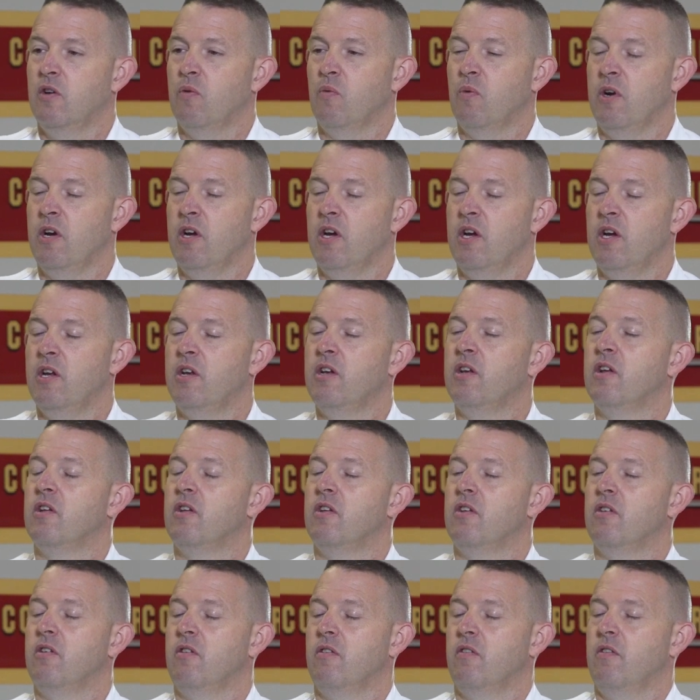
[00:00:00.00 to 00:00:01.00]
When
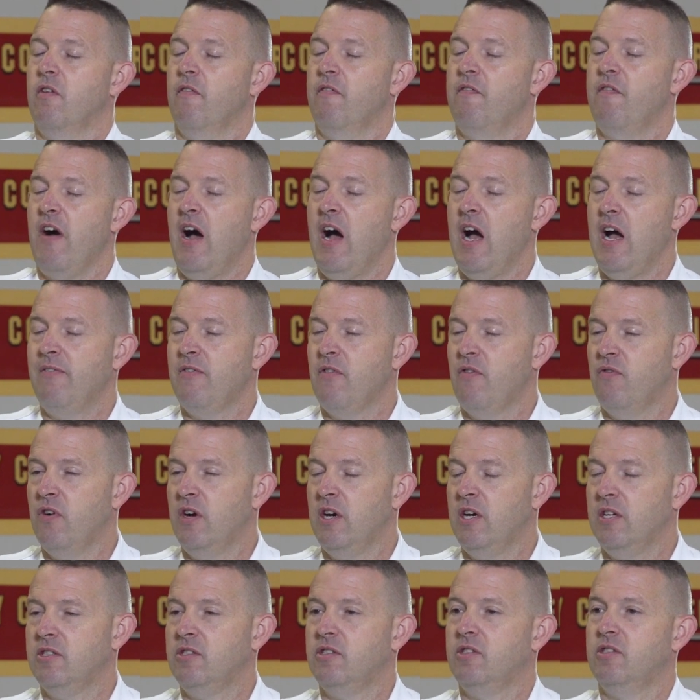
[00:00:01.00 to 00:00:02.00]
the five of
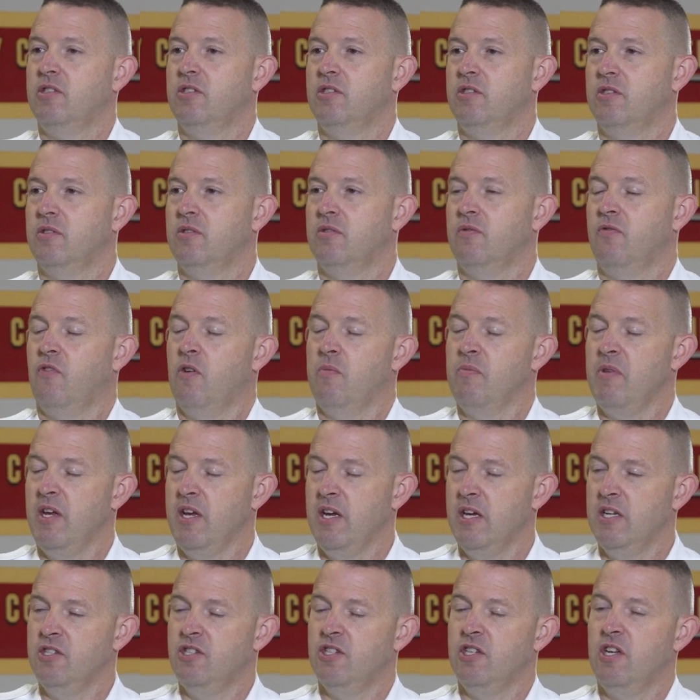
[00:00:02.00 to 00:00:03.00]
us from the
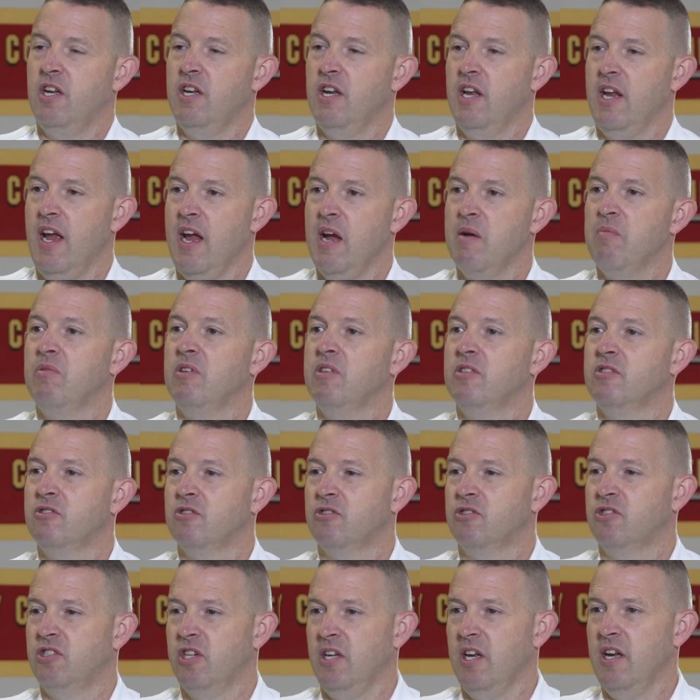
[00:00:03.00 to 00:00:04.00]
engine and the ambulance
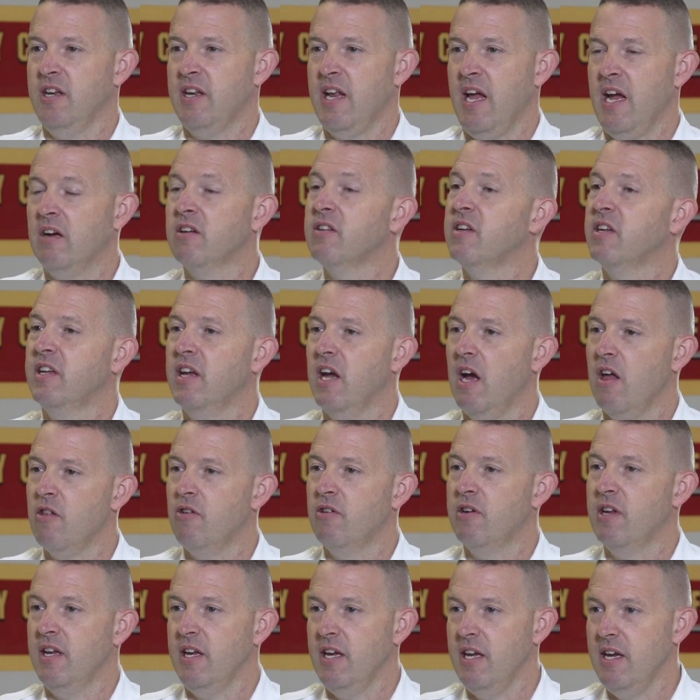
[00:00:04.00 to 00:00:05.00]
are sitting down
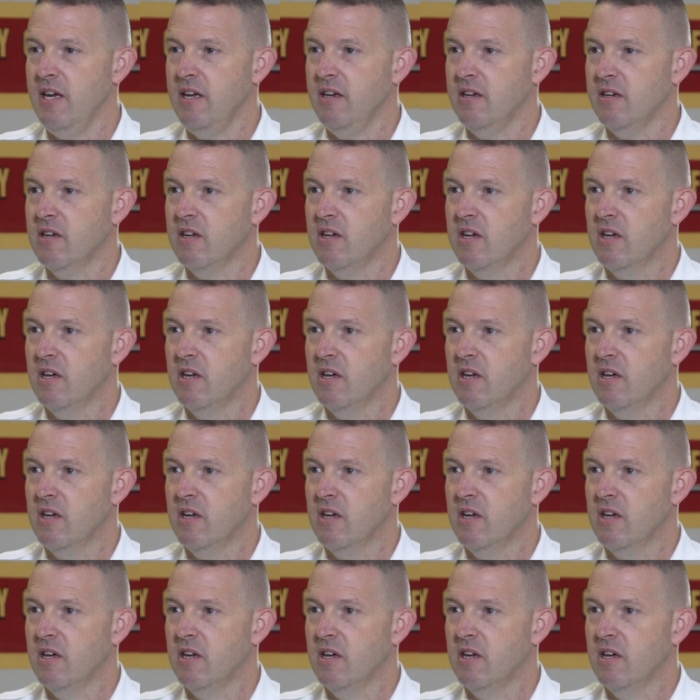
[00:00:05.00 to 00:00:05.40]
together to eat,